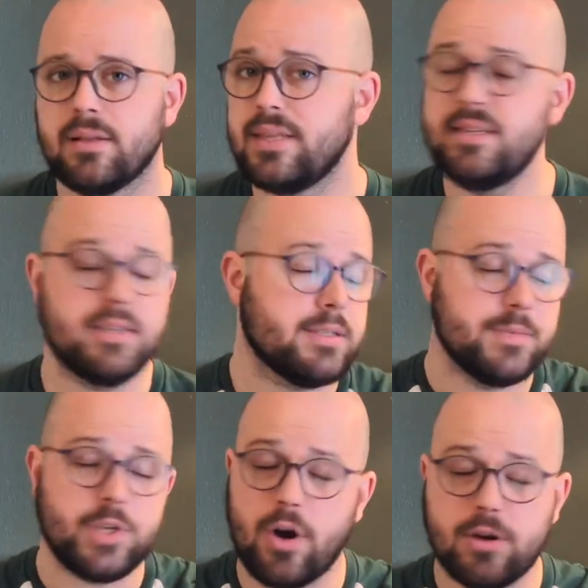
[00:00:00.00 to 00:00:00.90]
These
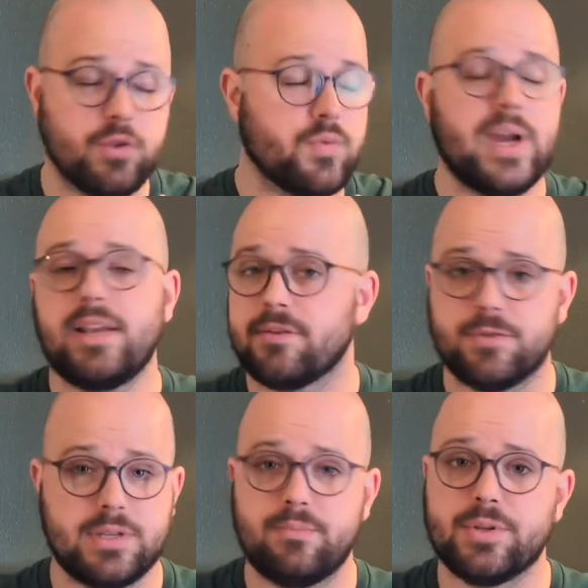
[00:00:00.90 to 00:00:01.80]
systems are great
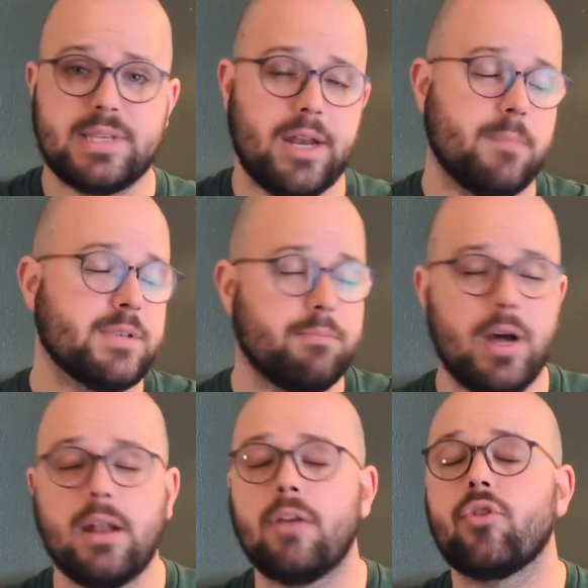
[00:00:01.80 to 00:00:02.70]
for simple setups,
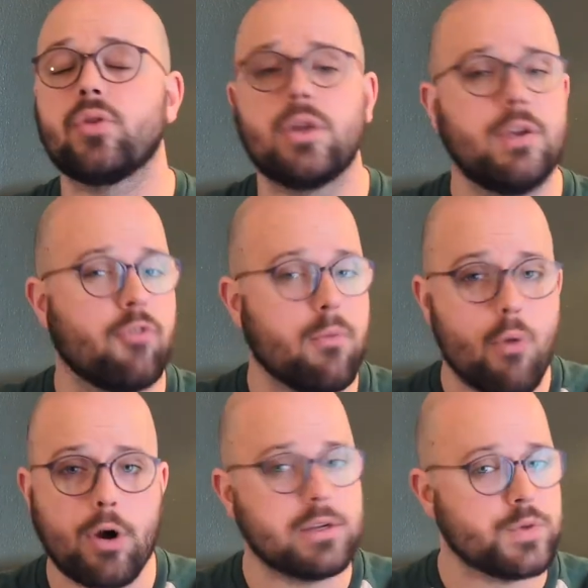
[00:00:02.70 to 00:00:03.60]
but if you're looking for
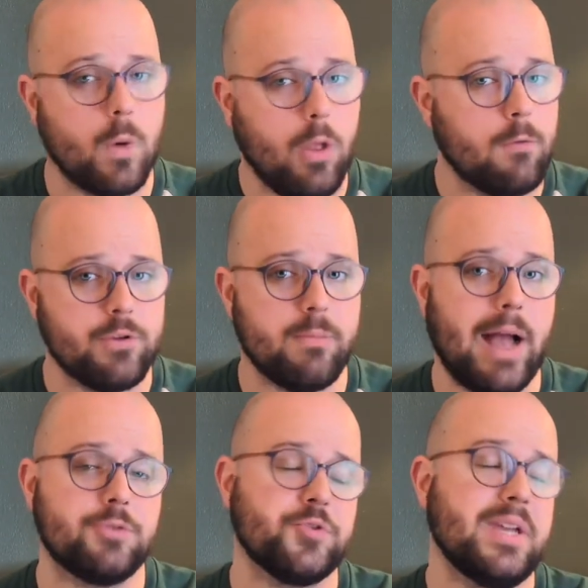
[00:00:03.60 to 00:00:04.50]
more control over your
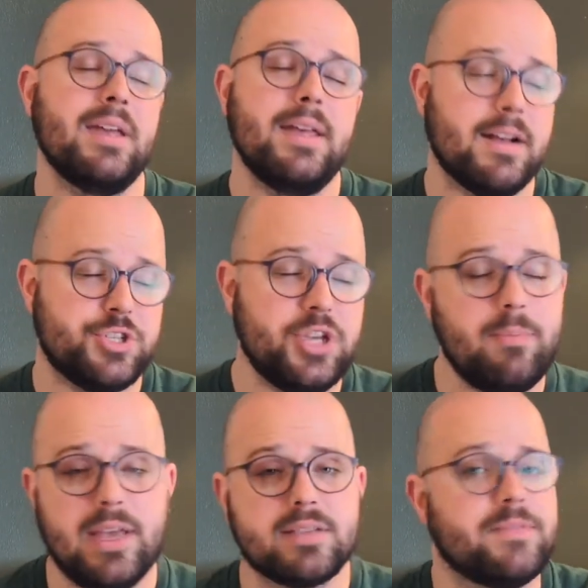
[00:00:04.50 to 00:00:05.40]
boundary, a
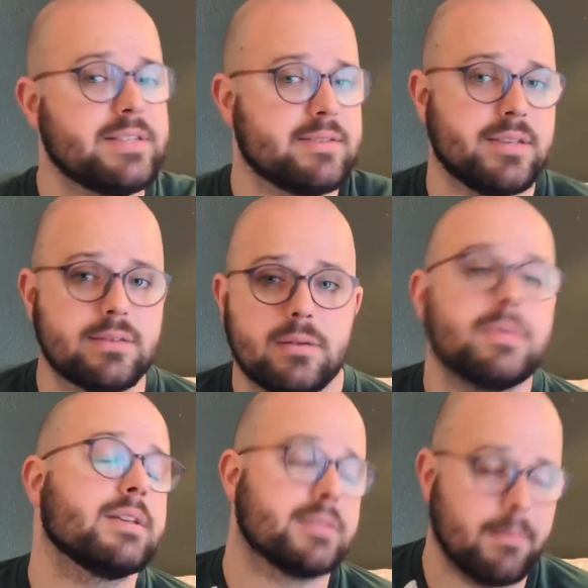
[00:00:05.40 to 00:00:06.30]
GPS fence system
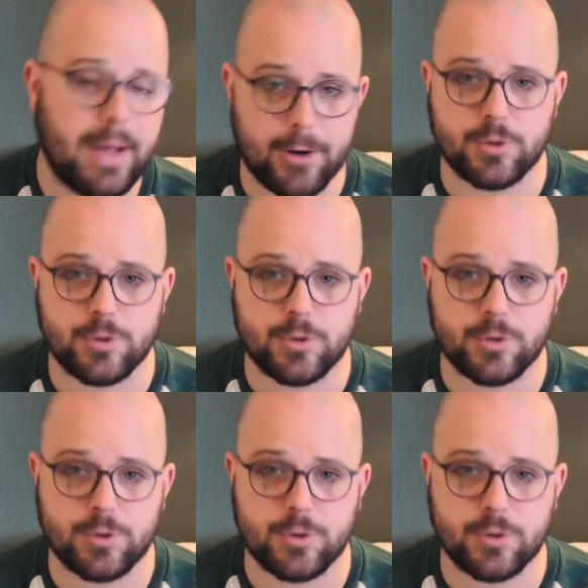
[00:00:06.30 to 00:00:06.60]
is the better